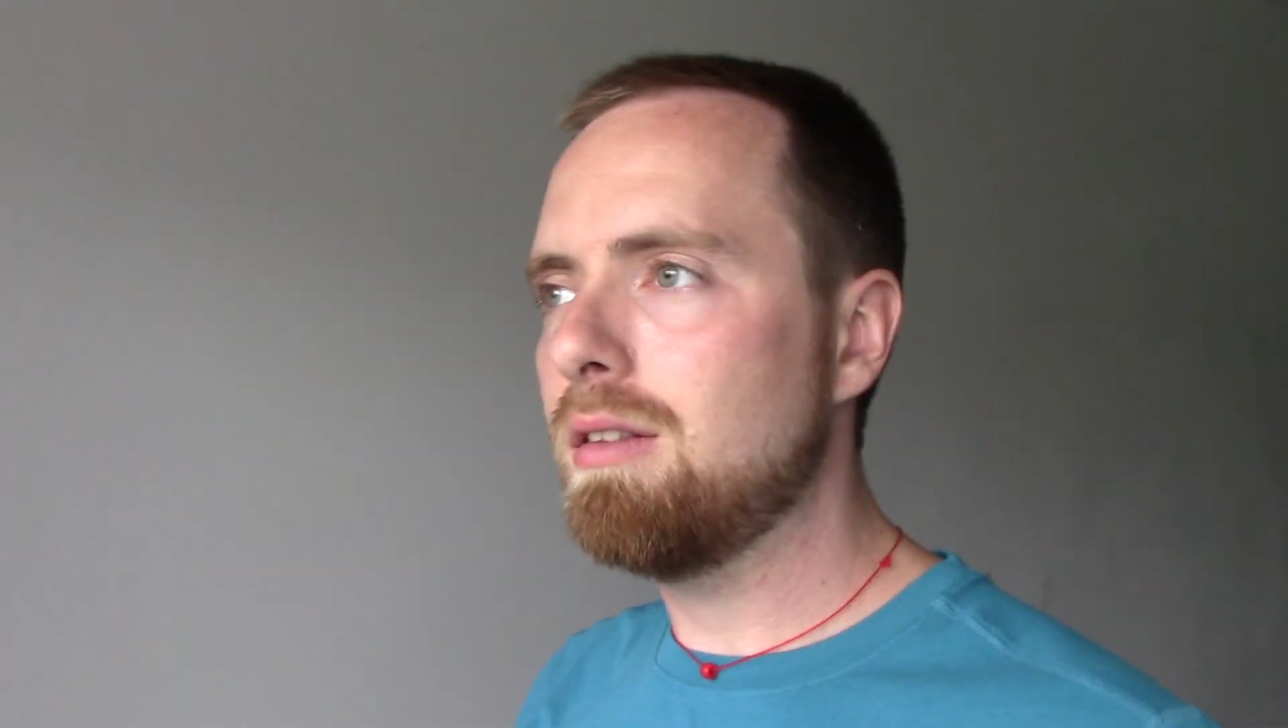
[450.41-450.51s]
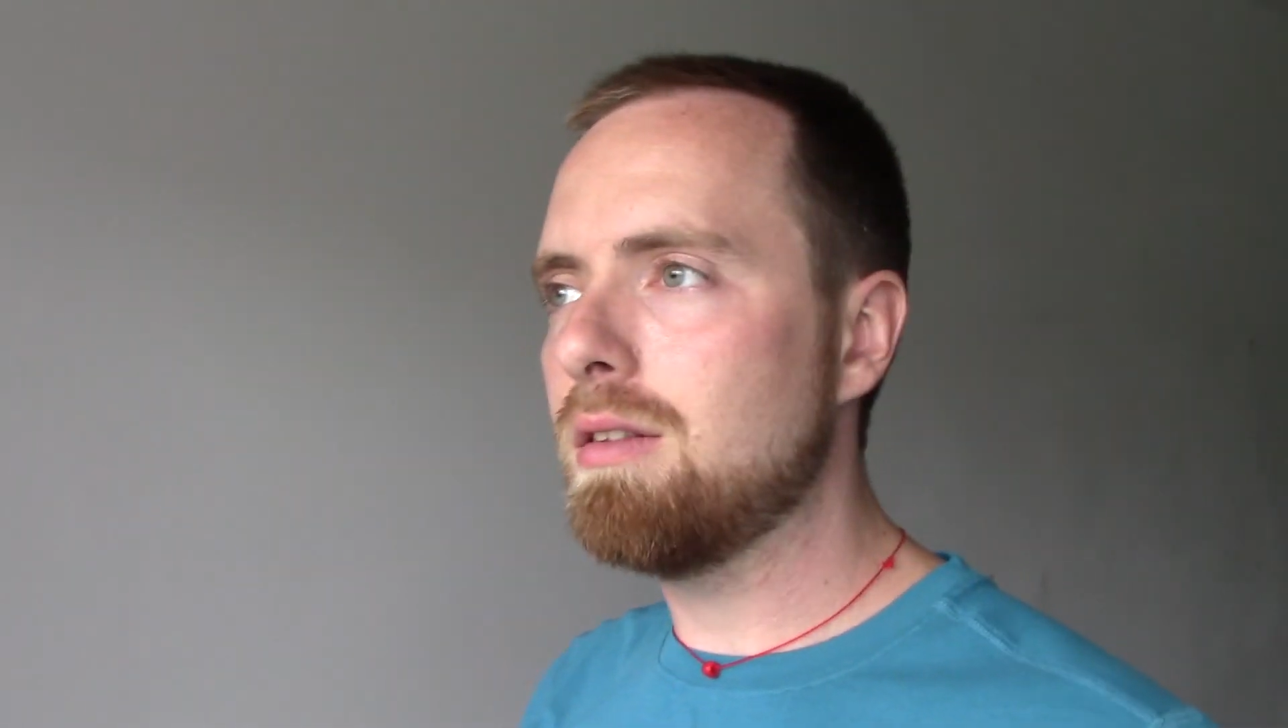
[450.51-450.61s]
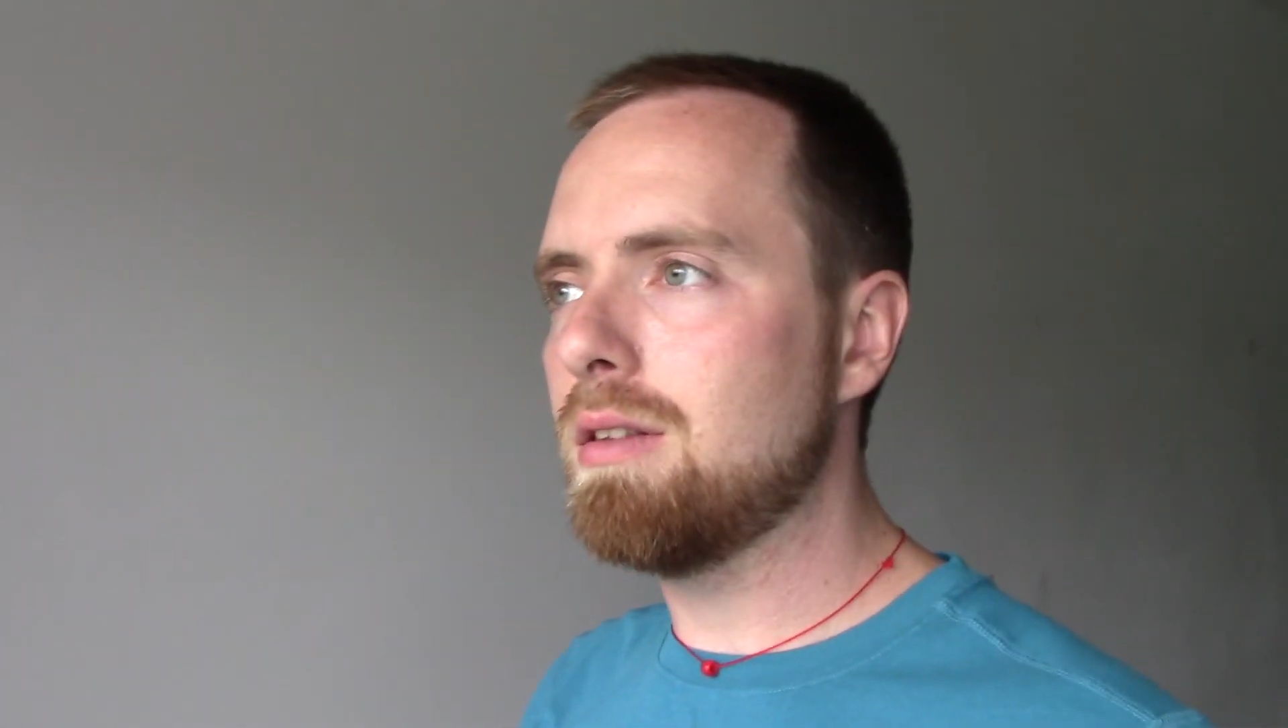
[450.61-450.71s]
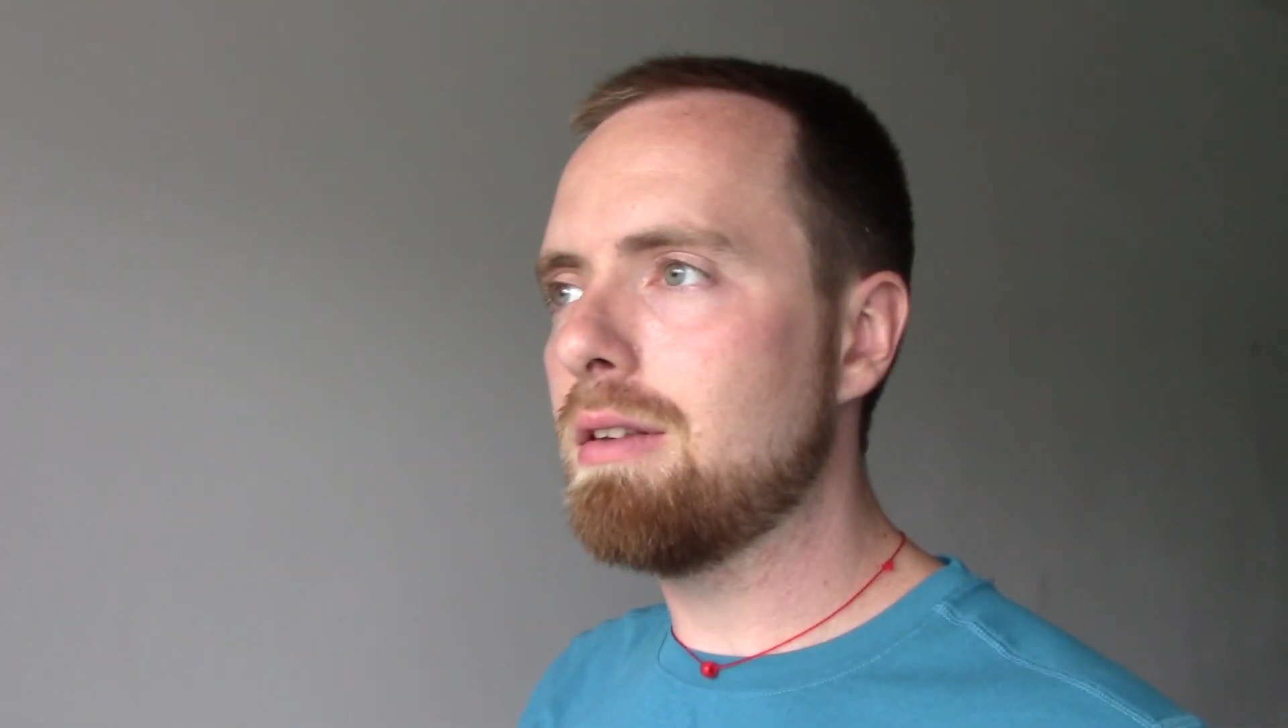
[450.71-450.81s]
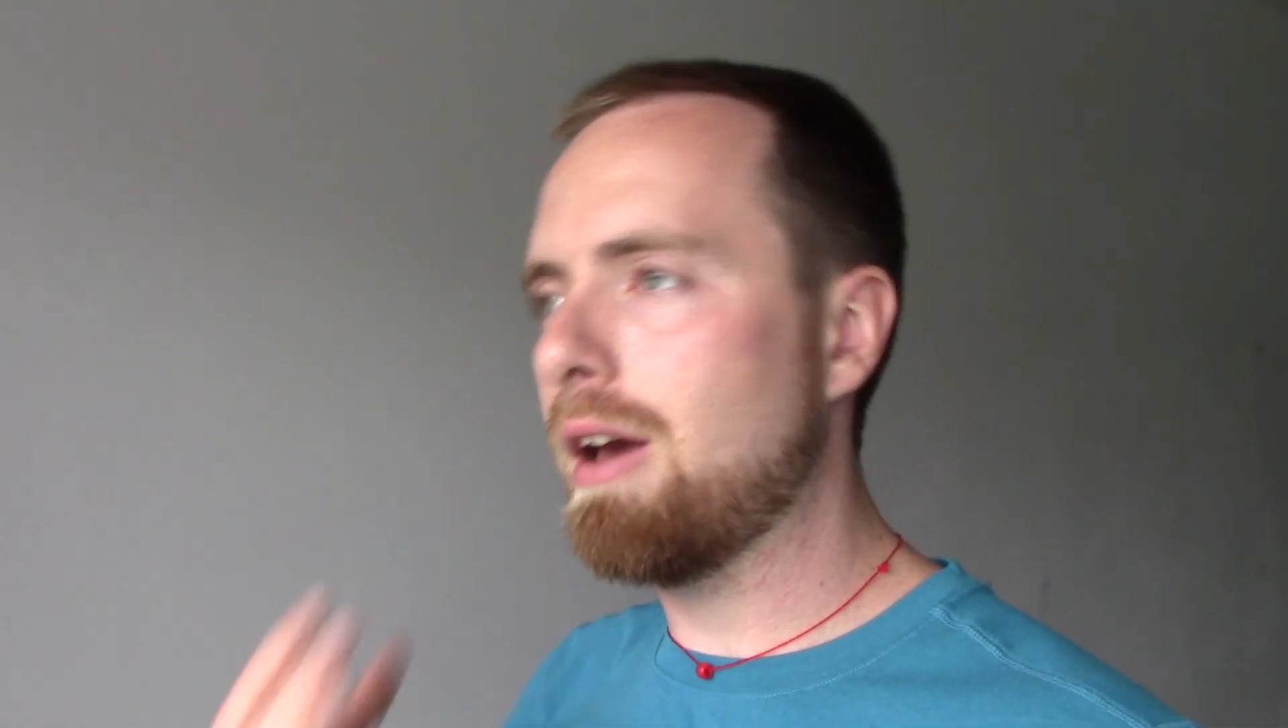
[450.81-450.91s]

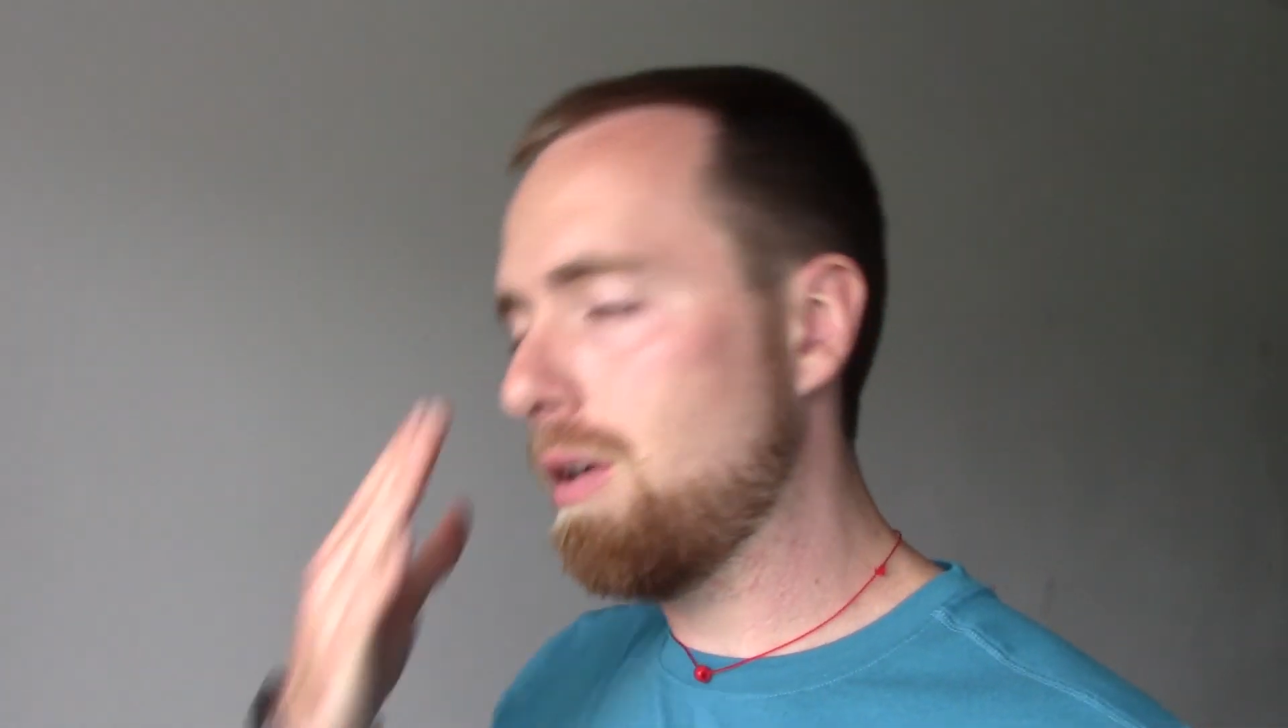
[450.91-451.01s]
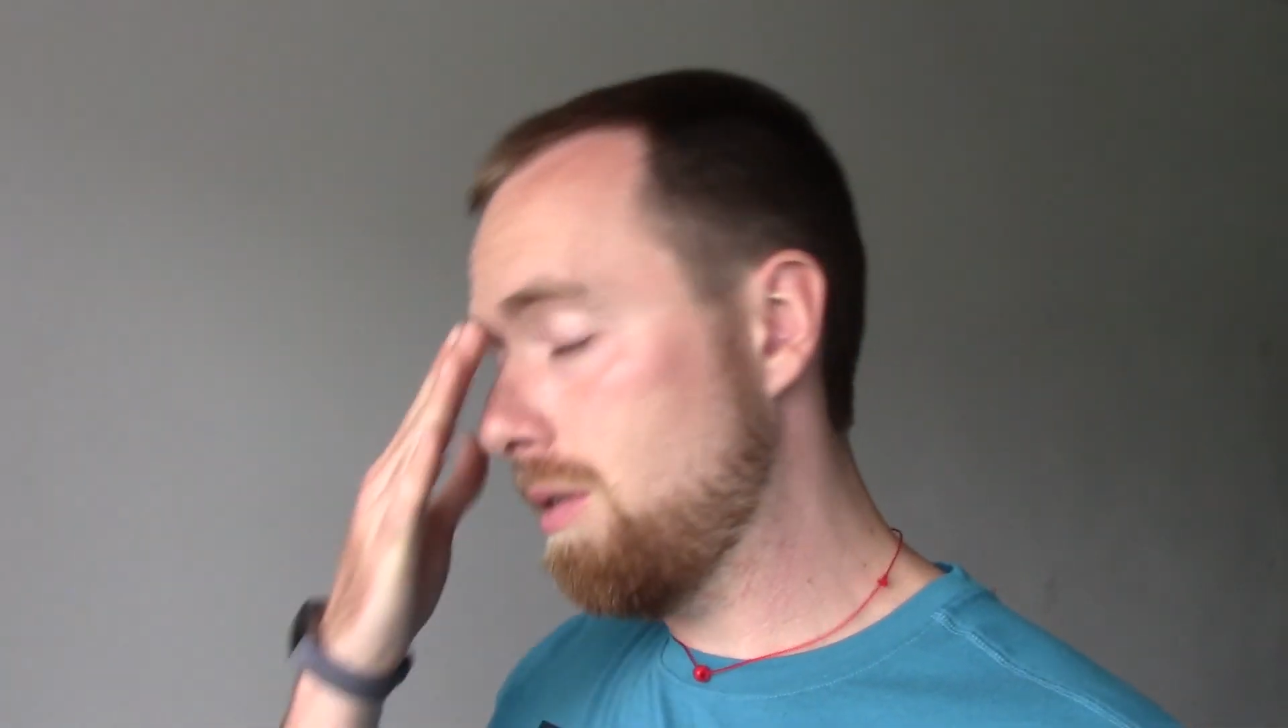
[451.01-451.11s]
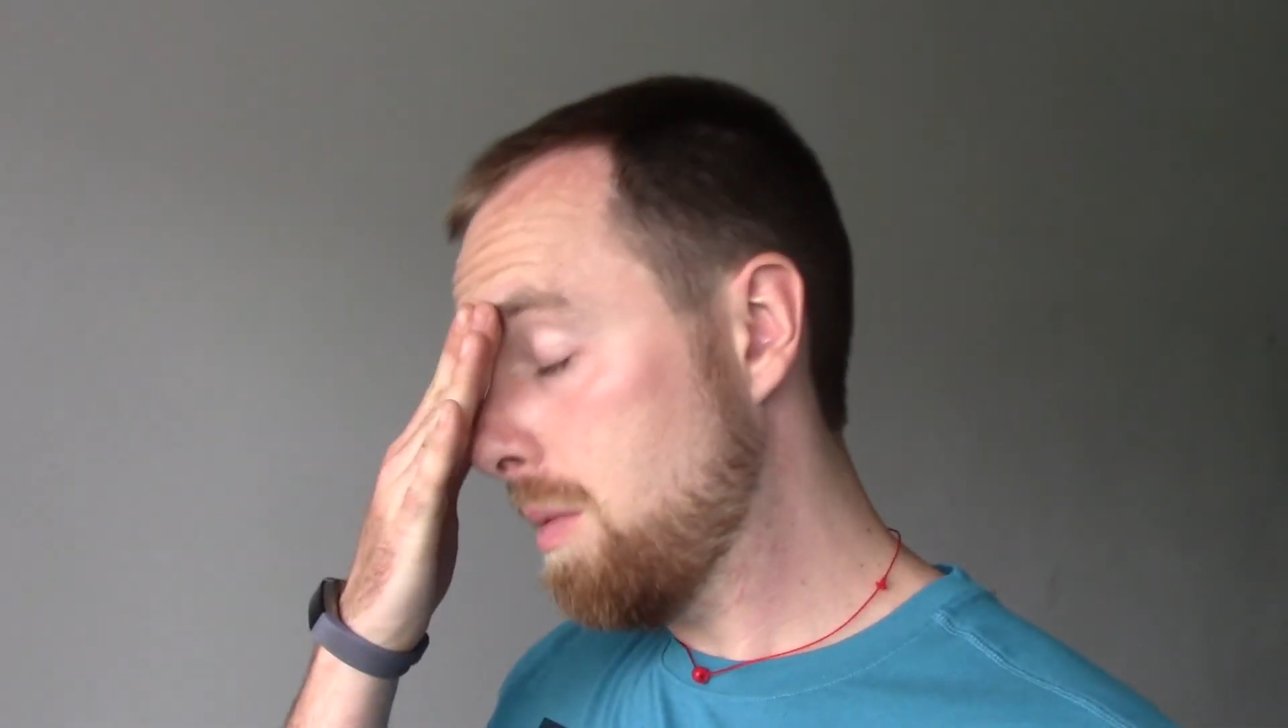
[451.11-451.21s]
Now, I'm